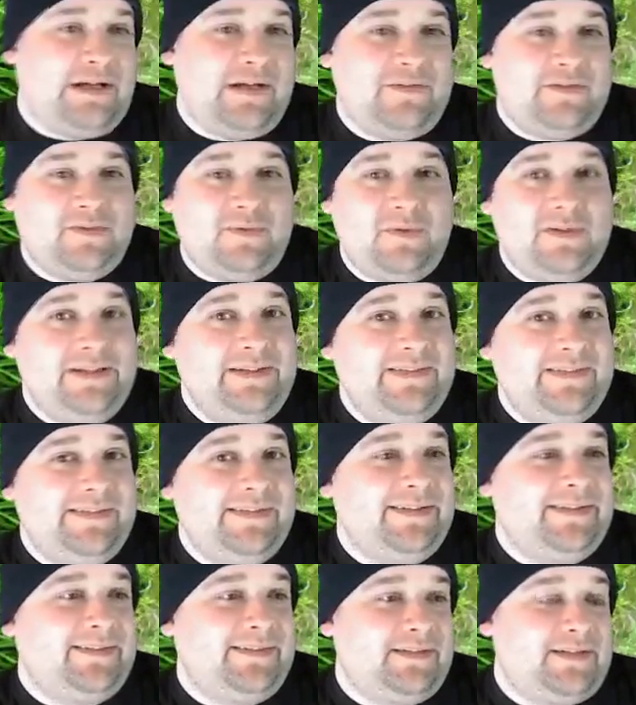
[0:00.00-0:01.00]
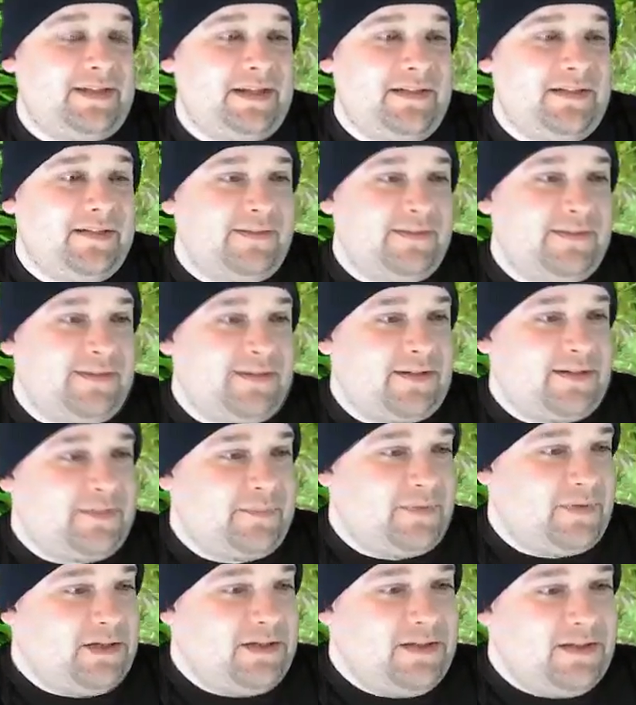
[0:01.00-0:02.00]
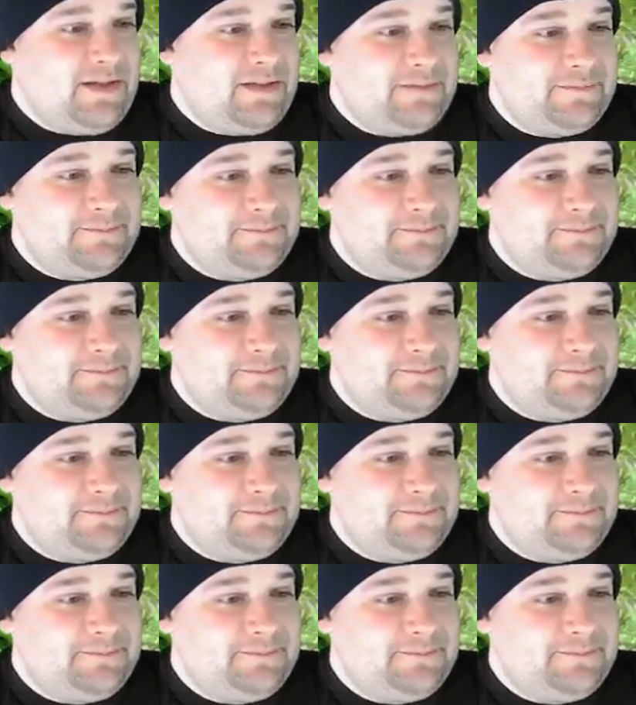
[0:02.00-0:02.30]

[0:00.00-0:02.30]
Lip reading: 26 tanks set up right now.